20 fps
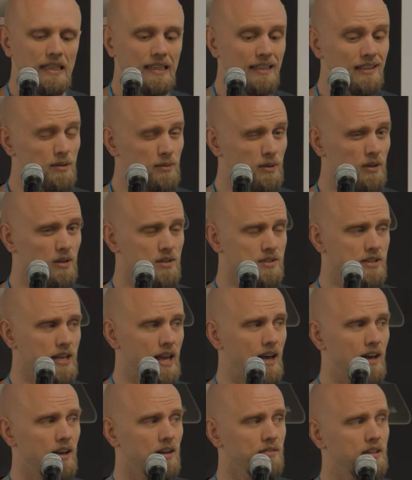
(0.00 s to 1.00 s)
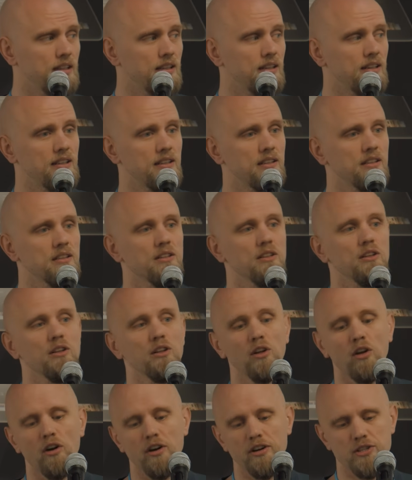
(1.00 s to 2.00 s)
And then we also have a
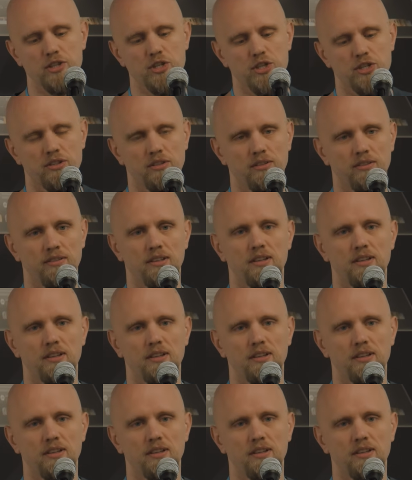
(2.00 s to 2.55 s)
large